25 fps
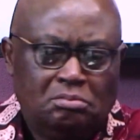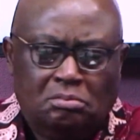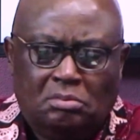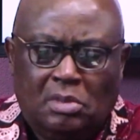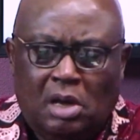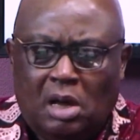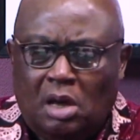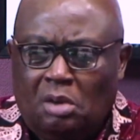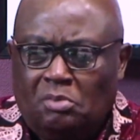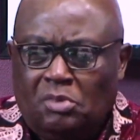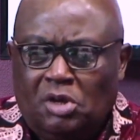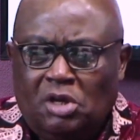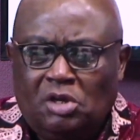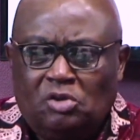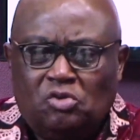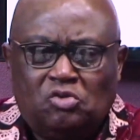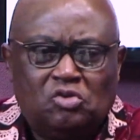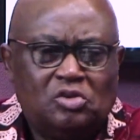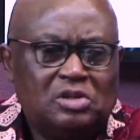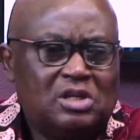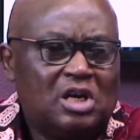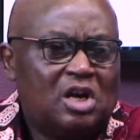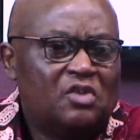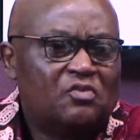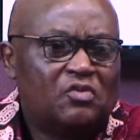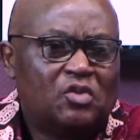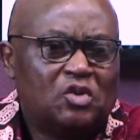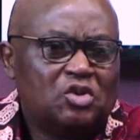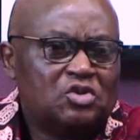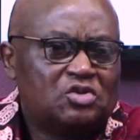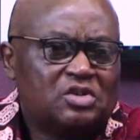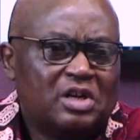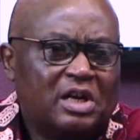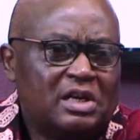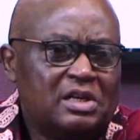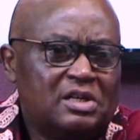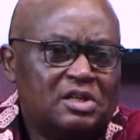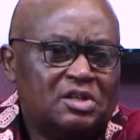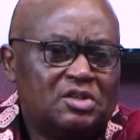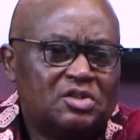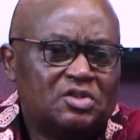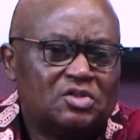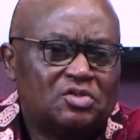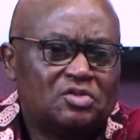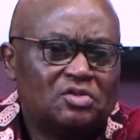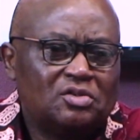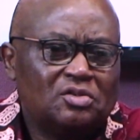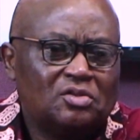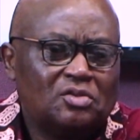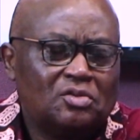I mean, during the revolutionary days,
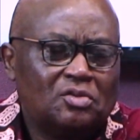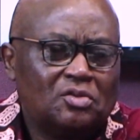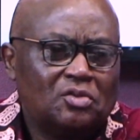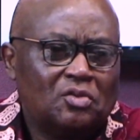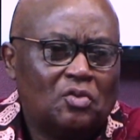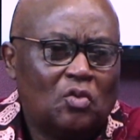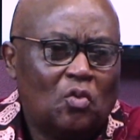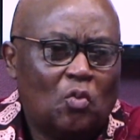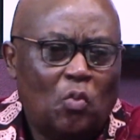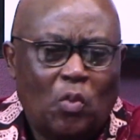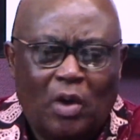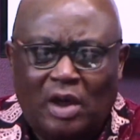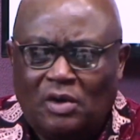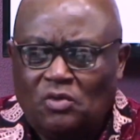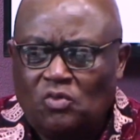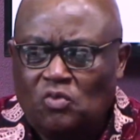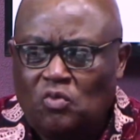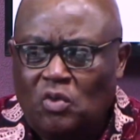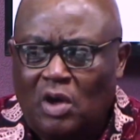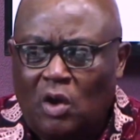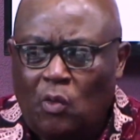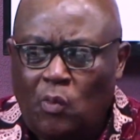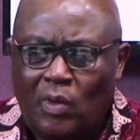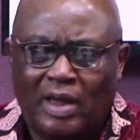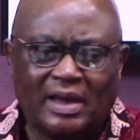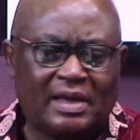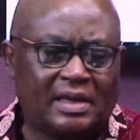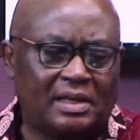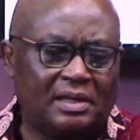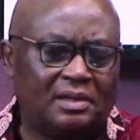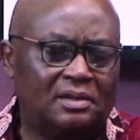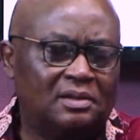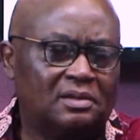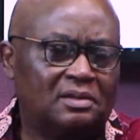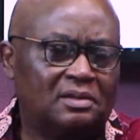when we were working,